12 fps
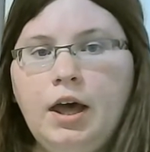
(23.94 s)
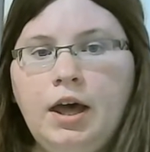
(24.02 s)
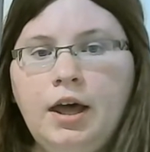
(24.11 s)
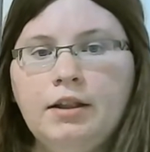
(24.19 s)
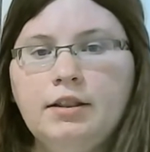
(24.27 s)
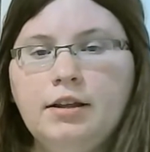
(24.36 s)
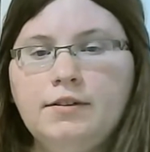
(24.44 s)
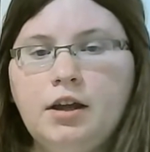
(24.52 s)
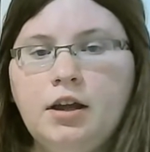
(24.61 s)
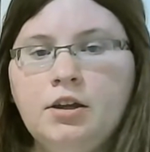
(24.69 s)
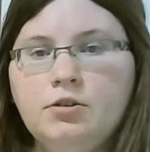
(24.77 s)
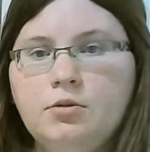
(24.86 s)
And let's
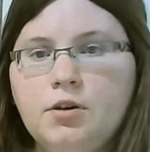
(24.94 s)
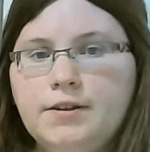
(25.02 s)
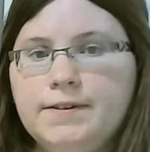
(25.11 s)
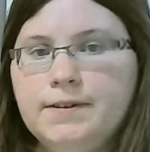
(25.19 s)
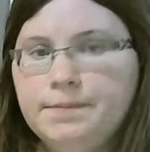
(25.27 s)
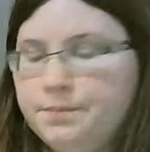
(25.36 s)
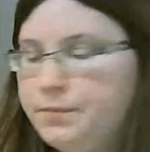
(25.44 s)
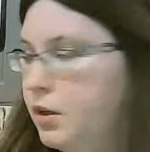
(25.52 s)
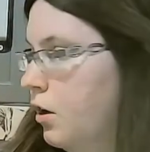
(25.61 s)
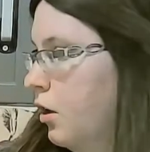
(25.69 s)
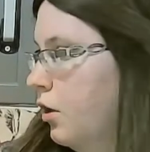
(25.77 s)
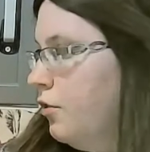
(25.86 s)
get into it.
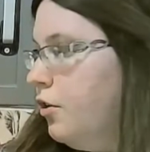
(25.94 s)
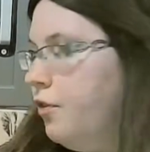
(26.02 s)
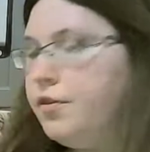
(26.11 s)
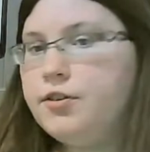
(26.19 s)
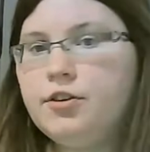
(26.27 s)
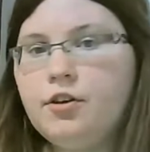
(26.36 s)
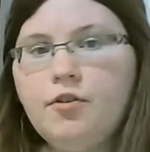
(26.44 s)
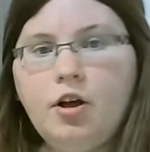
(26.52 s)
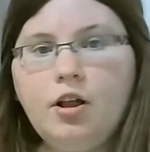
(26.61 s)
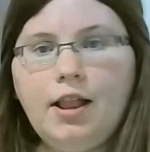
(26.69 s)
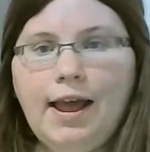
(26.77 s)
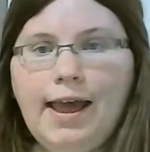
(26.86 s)
So first of
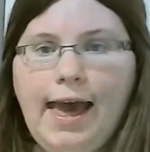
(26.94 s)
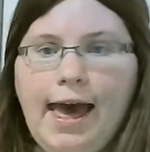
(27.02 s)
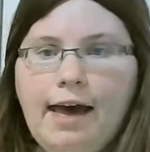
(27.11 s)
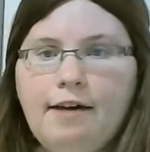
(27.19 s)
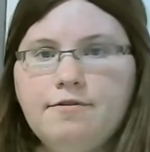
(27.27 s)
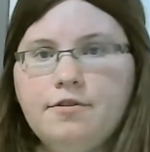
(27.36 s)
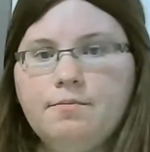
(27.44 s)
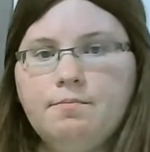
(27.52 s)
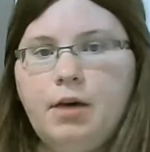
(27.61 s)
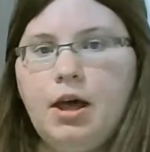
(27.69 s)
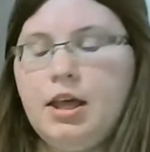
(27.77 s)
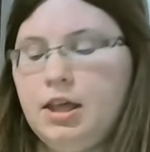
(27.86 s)
all, I have
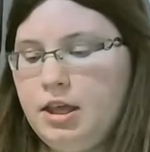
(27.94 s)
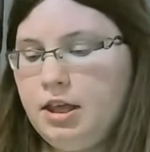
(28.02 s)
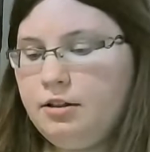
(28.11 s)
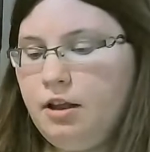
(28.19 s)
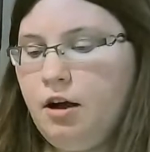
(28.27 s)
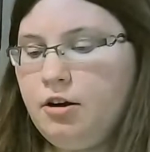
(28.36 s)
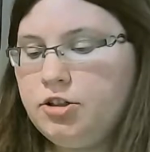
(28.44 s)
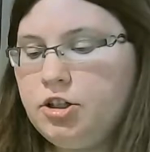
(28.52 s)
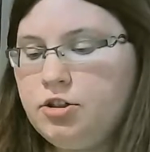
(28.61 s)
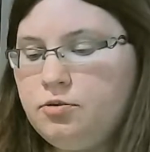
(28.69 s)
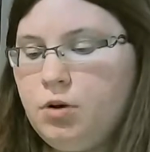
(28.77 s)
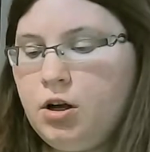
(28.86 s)
my
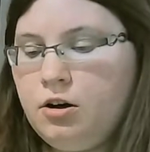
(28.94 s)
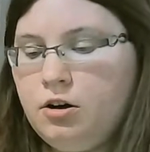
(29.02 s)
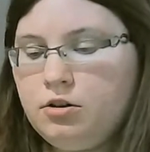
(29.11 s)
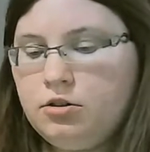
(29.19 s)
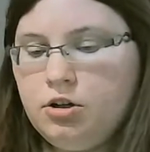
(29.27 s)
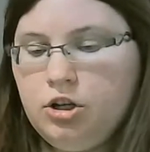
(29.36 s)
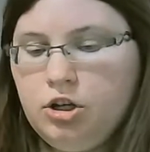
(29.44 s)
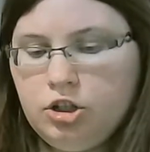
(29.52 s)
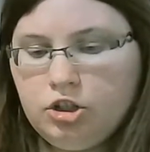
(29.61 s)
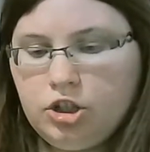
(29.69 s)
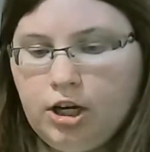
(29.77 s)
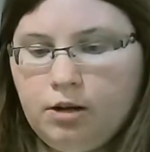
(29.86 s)
intarsia sweater
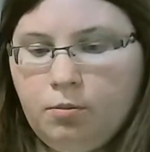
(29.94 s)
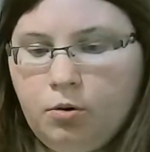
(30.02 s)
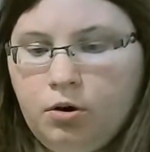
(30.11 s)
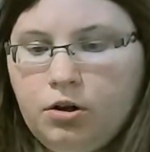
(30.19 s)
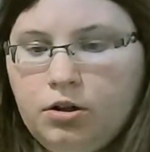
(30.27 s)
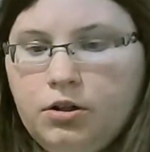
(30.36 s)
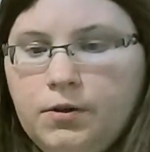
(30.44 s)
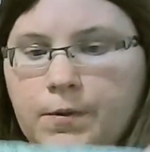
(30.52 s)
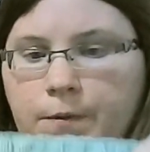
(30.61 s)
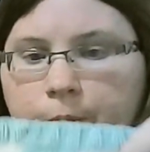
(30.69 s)
checkerboard